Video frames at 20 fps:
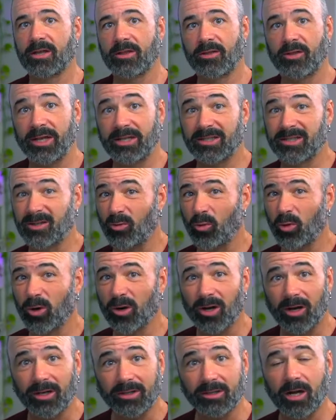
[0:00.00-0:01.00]
things that
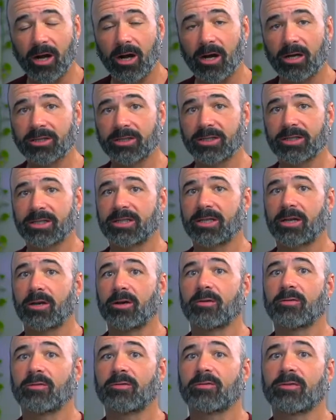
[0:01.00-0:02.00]
we're unconscious
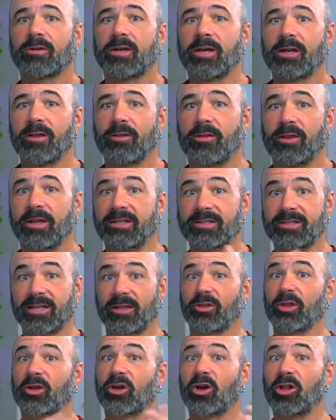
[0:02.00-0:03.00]
of, things that
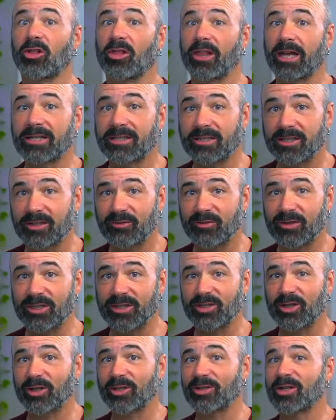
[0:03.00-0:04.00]
the collective is
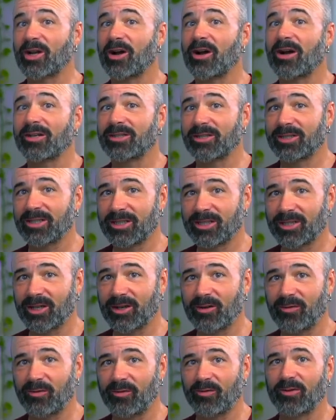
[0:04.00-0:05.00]
unconscious
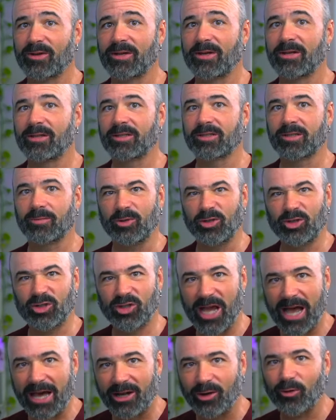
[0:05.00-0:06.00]
of, some
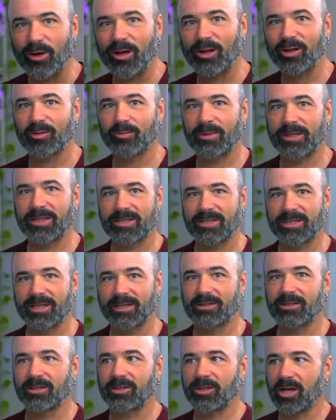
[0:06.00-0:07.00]
shadow elements that
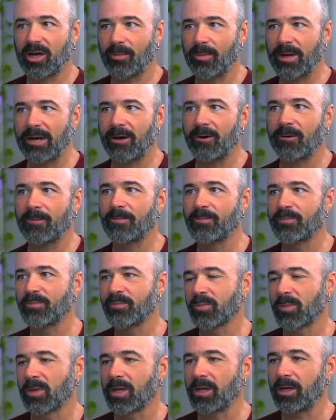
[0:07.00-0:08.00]
could come out,
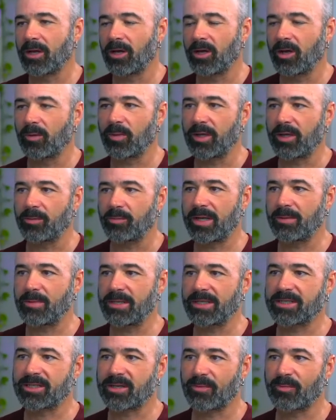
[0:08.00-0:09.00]
and maybe
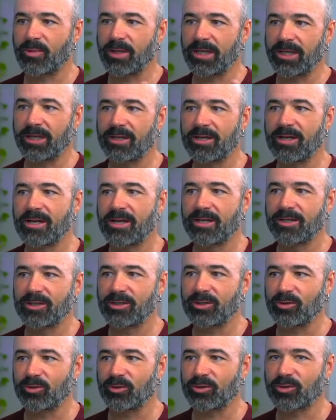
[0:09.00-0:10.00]
something
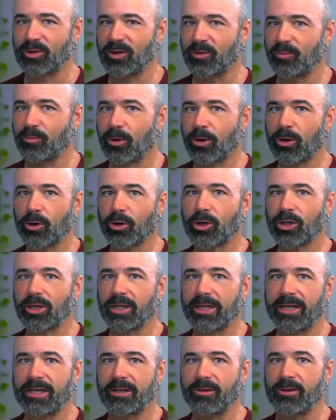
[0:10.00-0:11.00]
to sort of
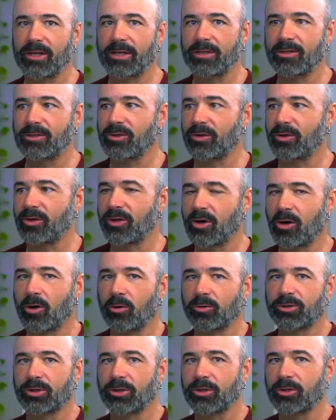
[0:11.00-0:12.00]
percolate into the
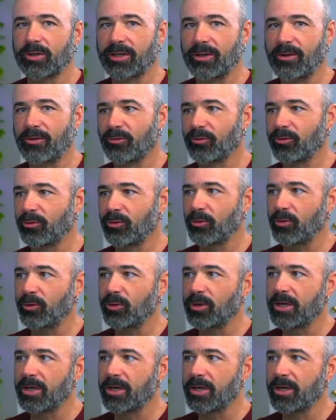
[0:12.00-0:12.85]
culture and through